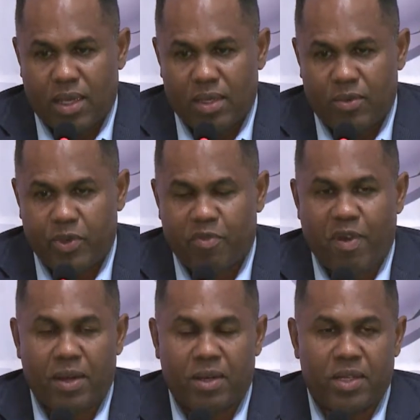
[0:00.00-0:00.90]
We're
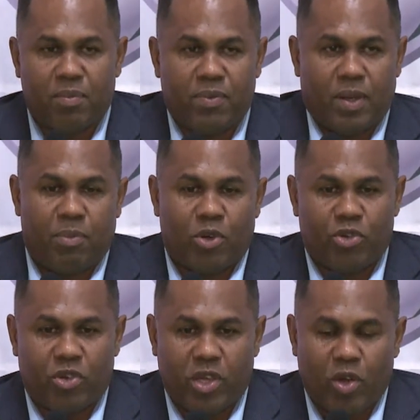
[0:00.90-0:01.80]
finally about
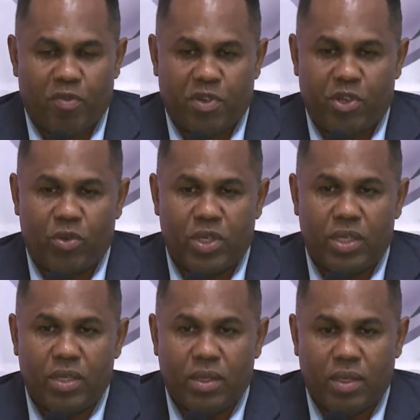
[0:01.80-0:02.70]
to kick off a new
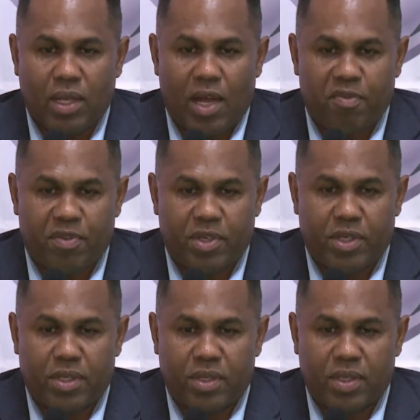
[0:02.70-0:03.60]
league
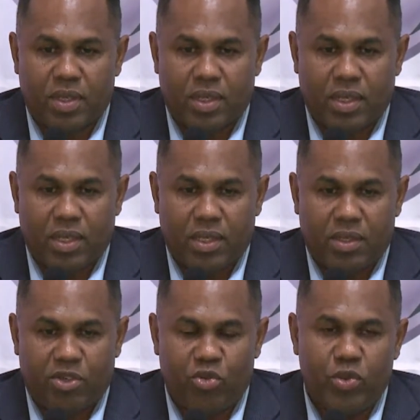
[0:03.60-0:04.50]
after
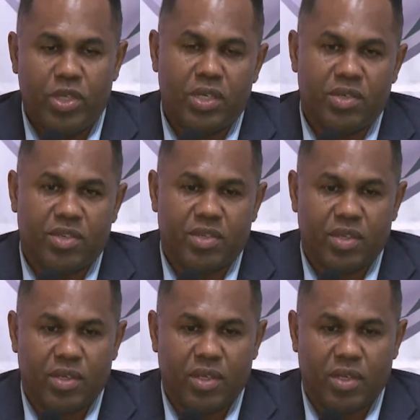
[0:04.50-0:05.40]
2 years
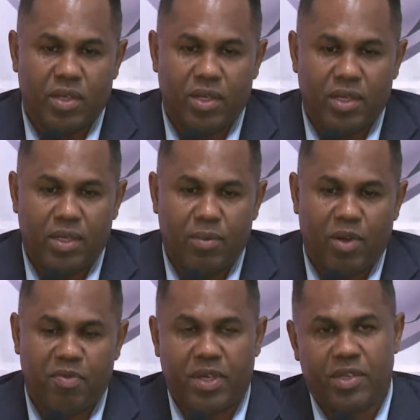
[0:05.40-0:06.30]

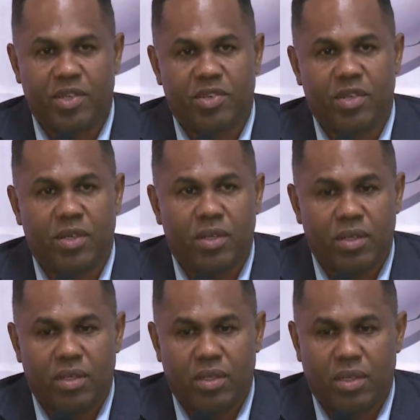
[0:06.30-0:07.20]
of an existing
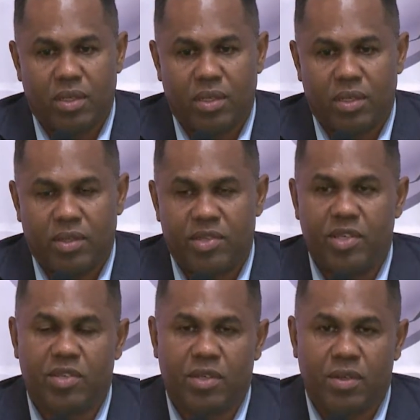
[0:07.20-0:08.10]

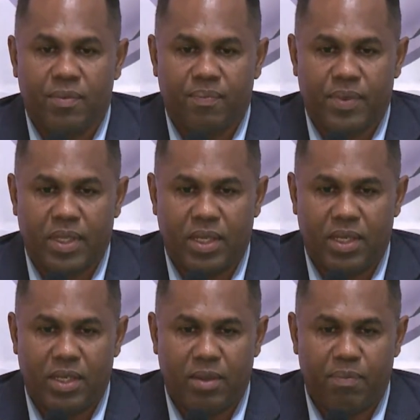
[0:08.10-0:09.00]
season.
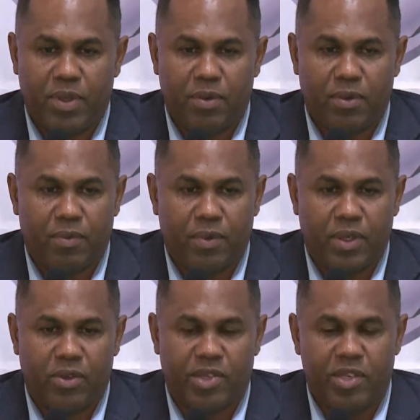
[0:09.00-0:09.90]

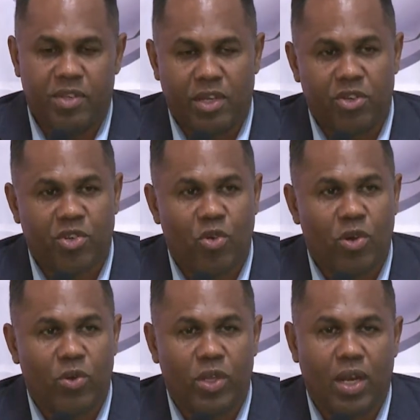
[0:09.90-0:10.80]
The season that just
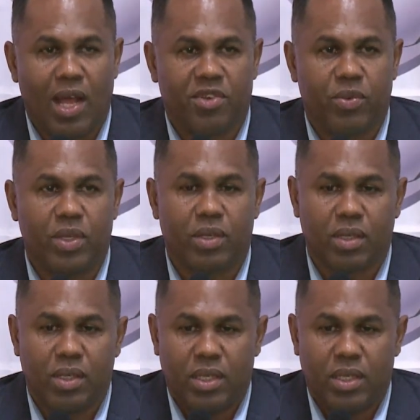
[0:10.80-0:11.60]
concluded last week